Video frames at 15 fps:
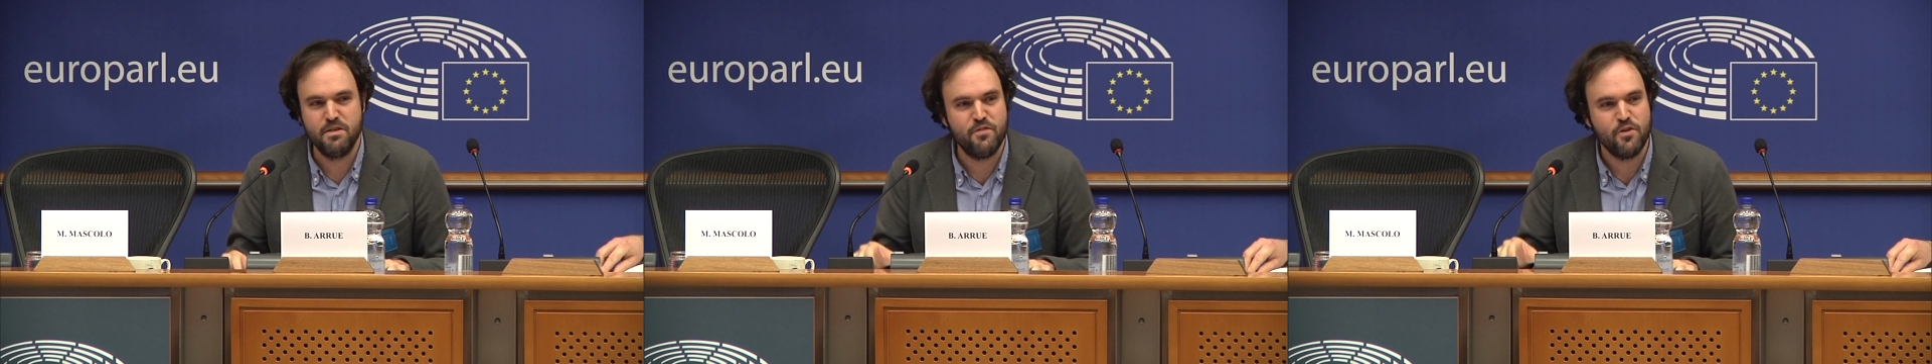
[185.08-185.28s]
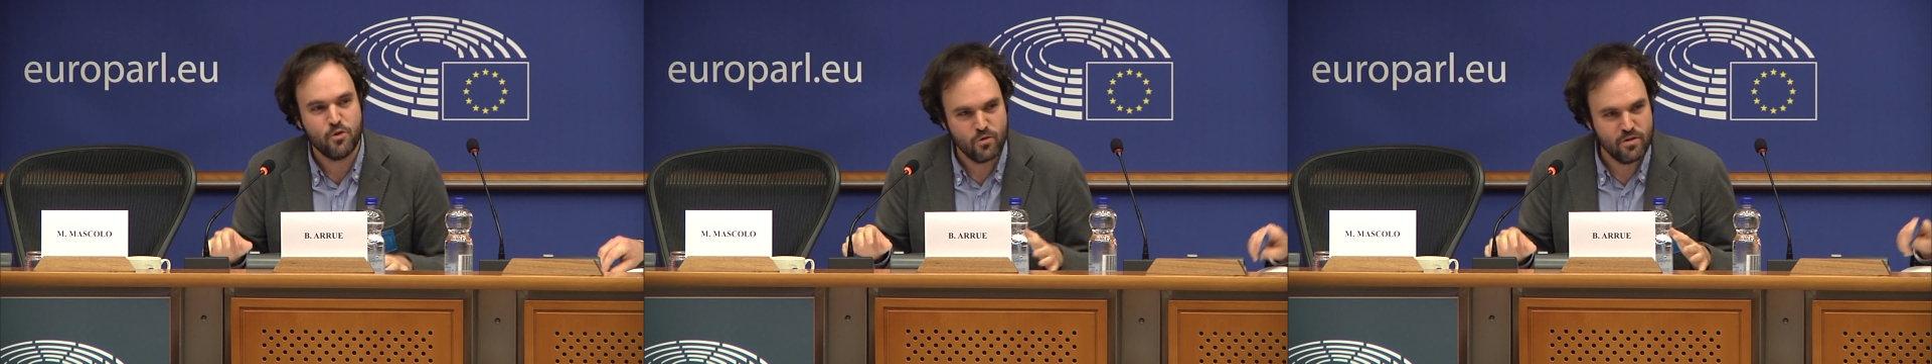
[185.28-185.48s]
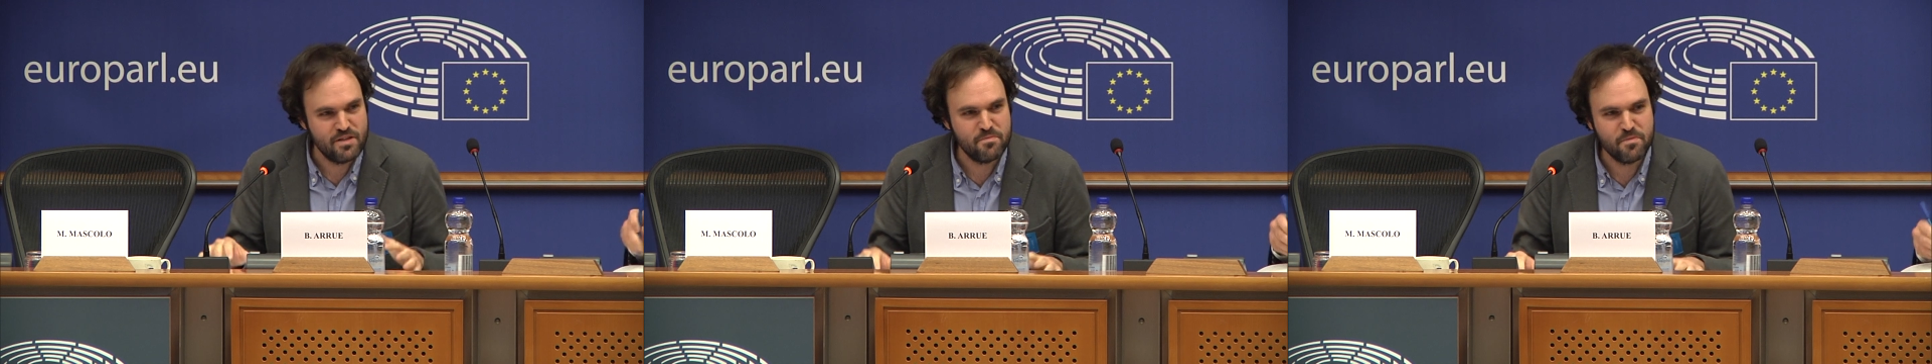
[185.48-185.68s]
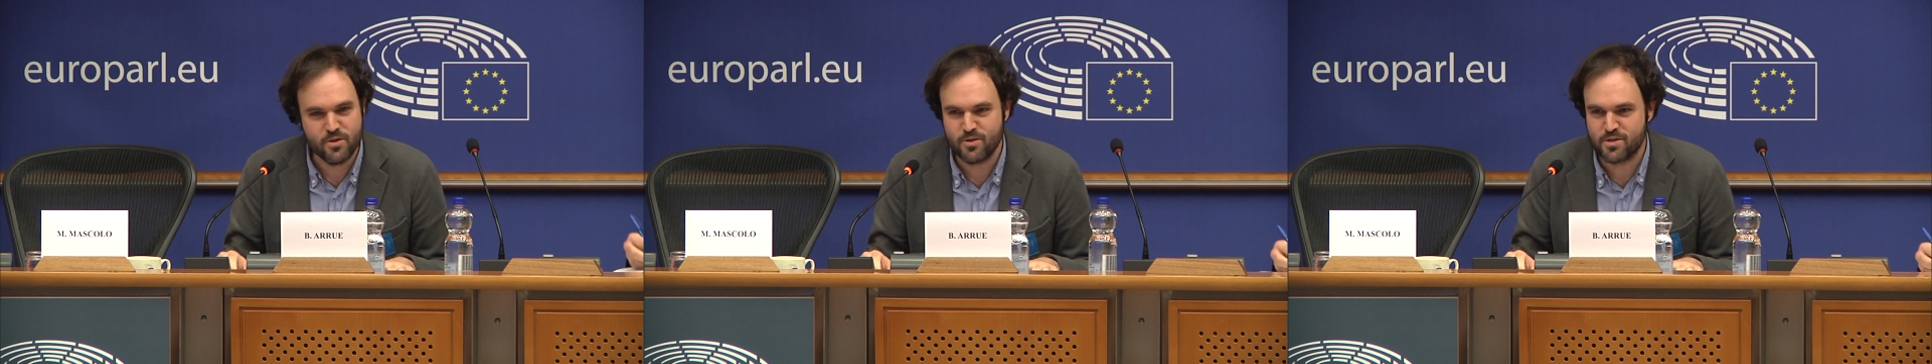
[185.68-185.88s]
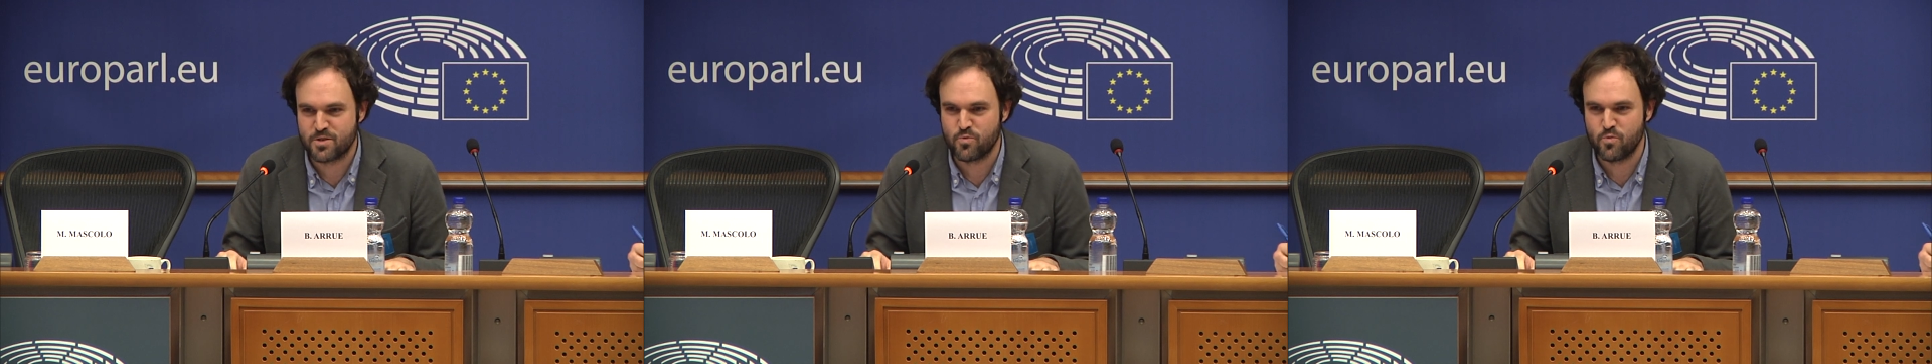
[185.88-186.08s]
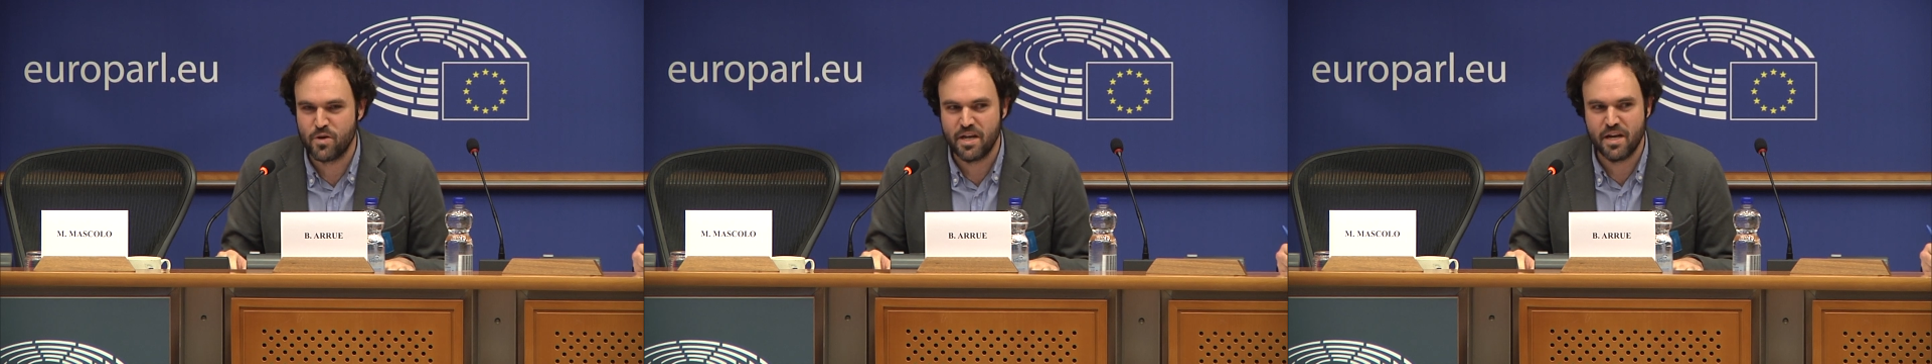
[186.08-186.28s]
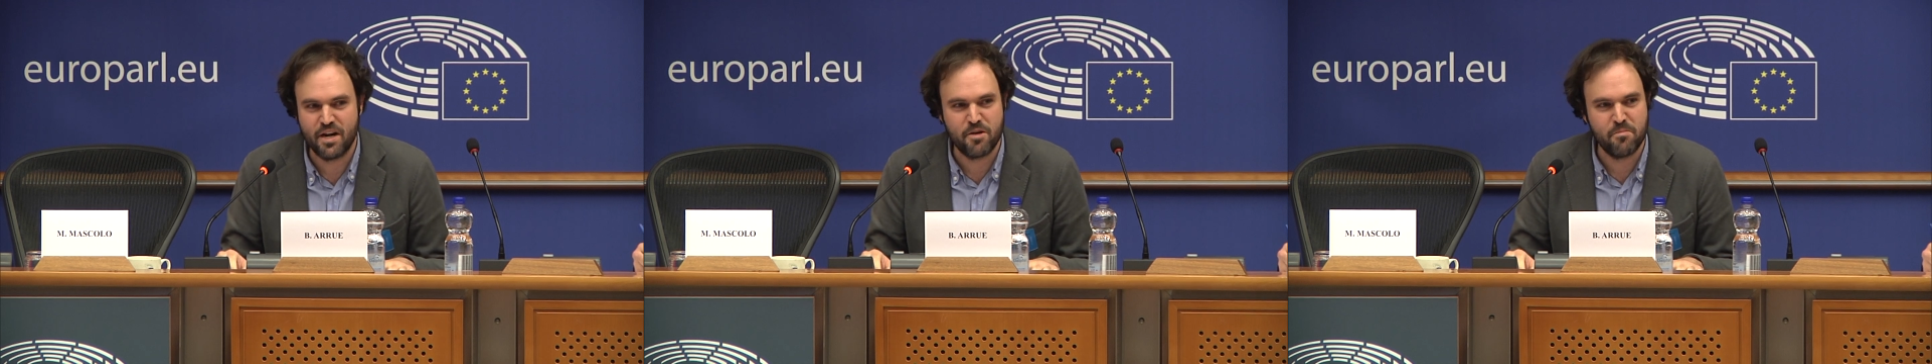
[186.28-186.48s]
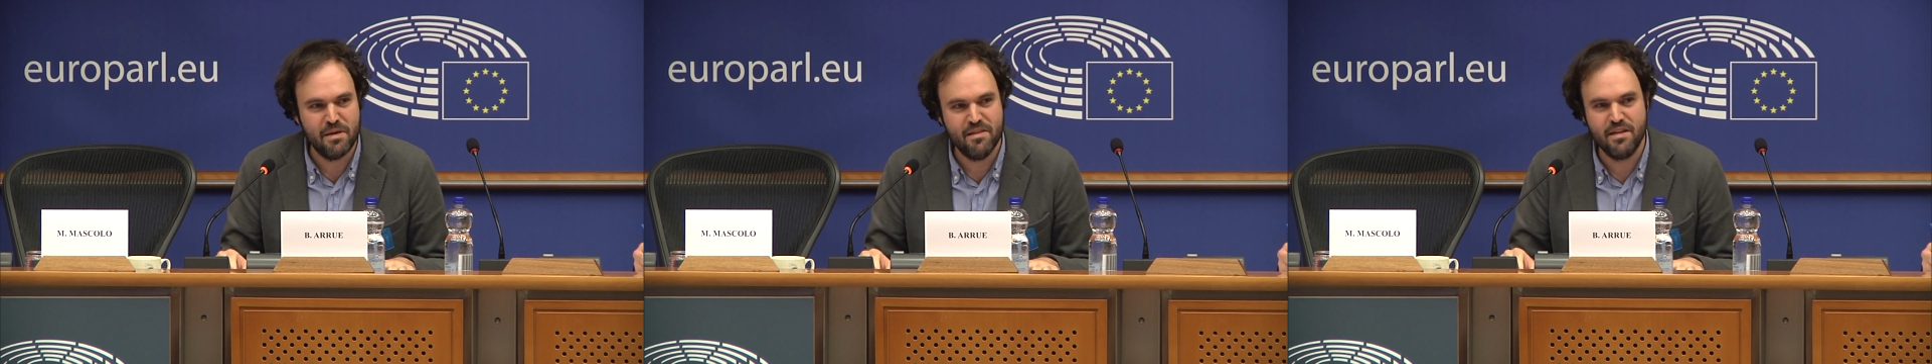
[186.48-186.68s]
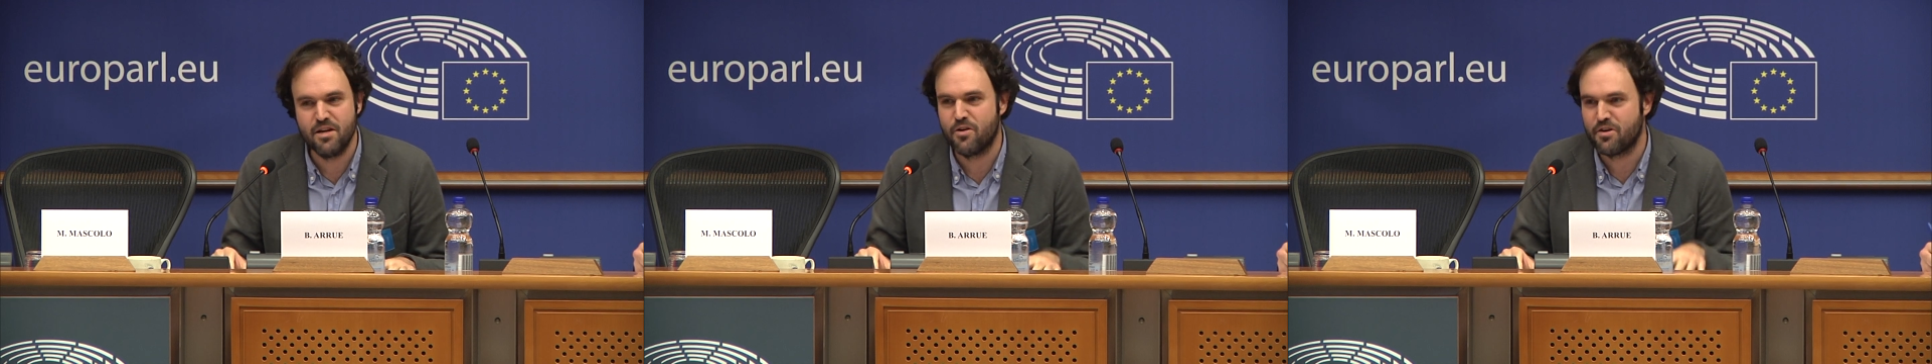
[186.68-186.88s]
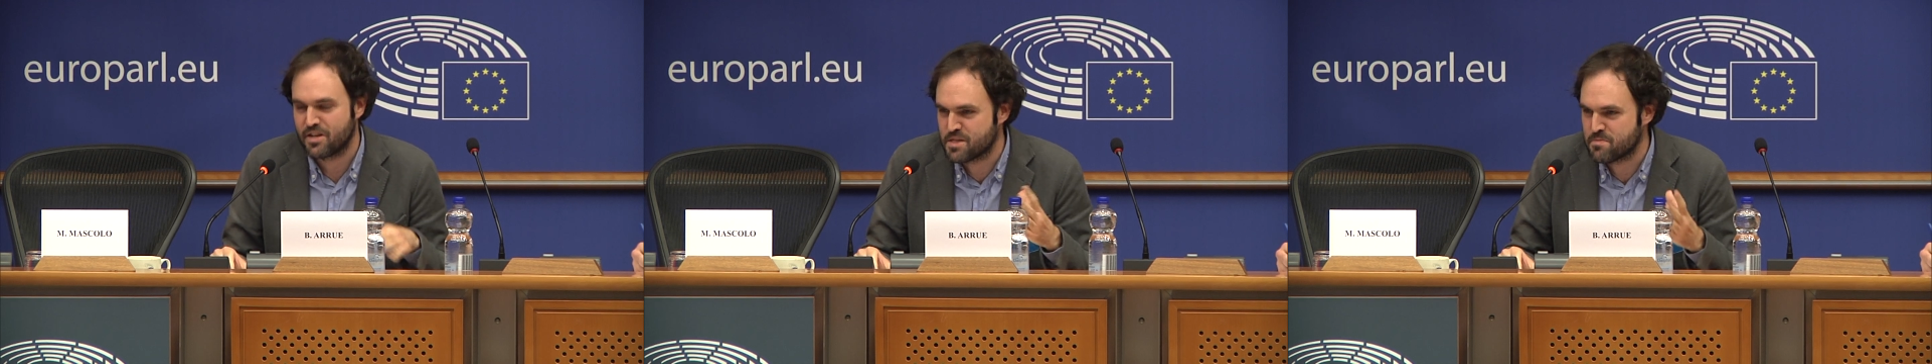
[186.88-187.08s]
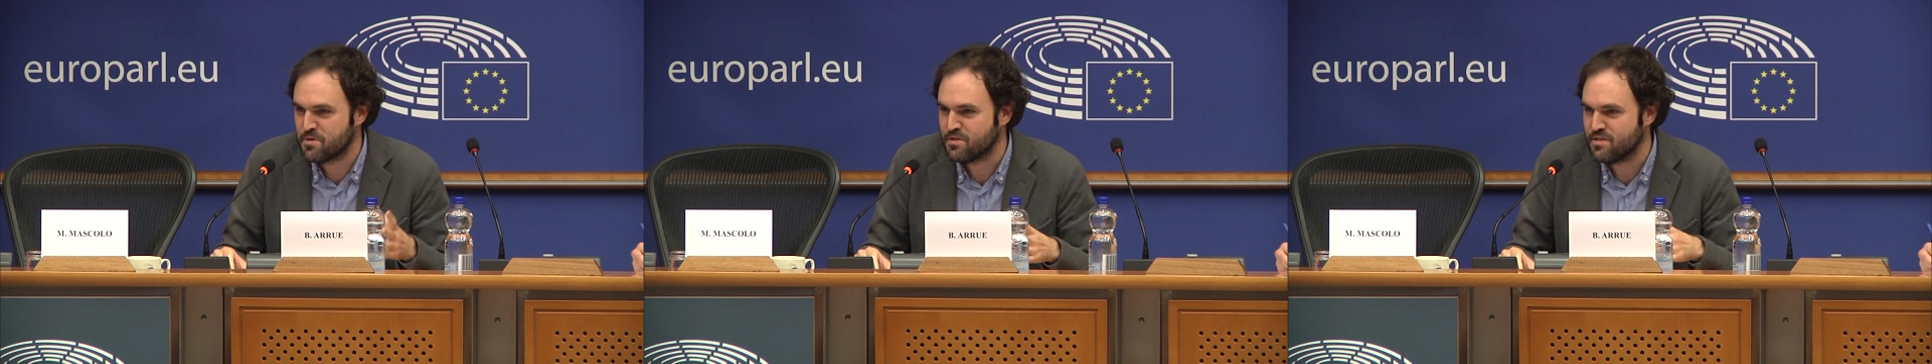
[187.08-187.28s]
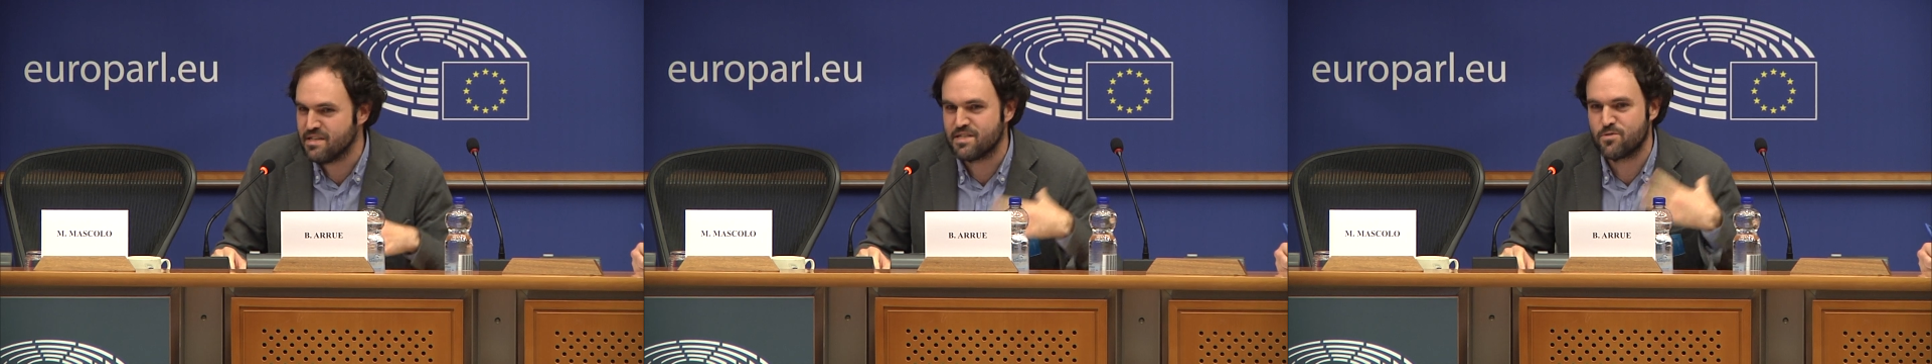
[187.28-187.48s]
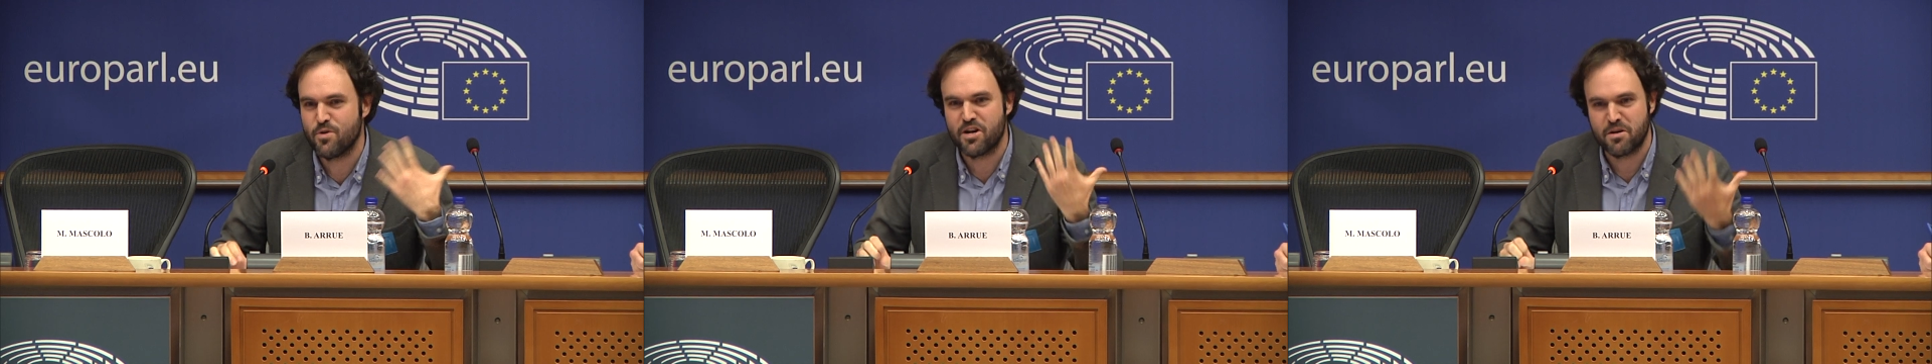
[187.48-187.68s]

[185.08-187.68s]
difficult, because we are building our expertise,